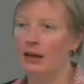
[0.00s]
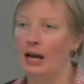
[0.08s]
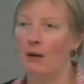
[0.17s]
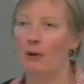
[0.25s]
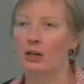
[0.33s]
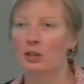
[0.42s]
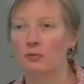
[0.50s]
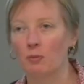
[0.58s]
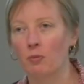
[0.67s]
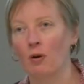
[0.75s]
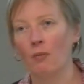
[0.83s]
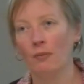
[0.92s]
and how much of a
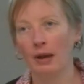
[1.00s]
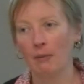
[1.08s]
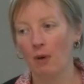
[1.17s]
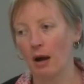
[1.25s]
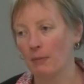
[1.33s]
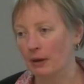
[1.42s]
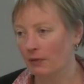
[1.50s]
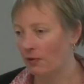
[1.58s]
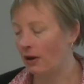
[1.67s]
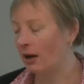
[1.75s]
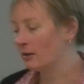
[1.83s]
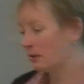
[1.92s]
problem that might be
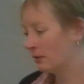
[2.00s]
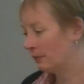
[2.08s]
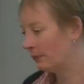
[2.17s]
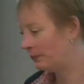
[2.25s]
for us.